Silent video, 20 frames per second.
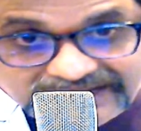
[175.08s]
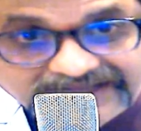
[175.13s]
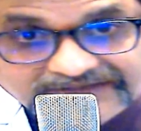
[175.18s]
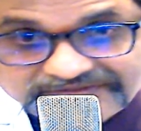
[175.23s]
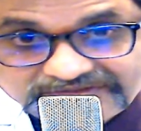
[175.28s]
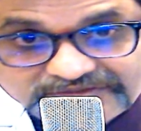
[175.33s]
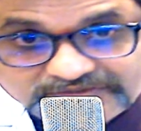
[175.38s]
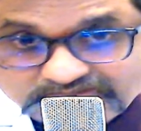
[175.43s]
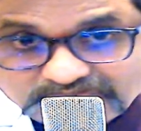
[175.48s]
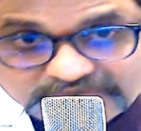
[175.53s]
of
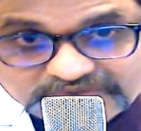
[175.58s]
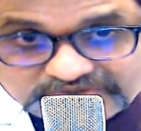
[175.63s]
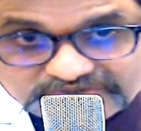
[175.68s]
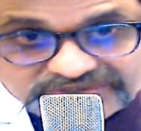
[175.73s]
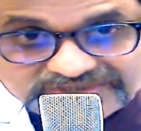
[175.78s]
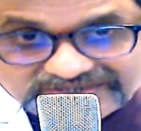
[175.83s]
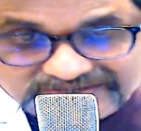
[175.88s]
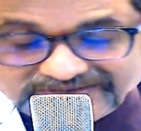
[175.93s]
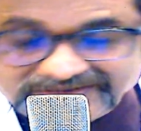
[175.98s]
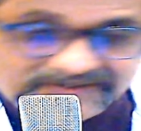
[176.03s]
the wounds
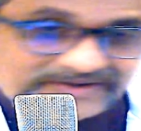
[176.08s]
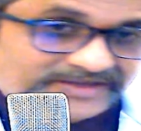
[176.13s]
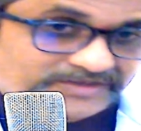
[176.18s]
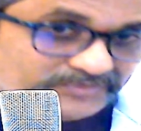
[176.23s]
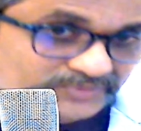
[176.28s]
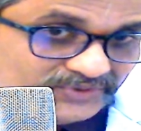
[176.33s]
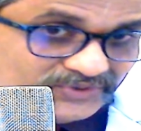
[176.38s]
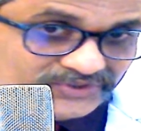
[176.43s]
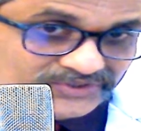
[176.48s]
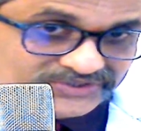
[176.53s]
or the
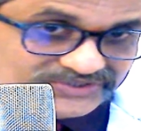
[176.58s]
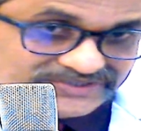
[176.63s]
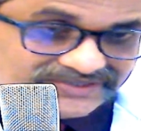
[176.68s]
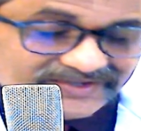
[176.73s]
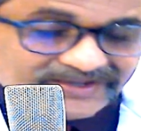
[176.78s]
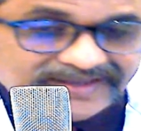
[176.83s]
bones.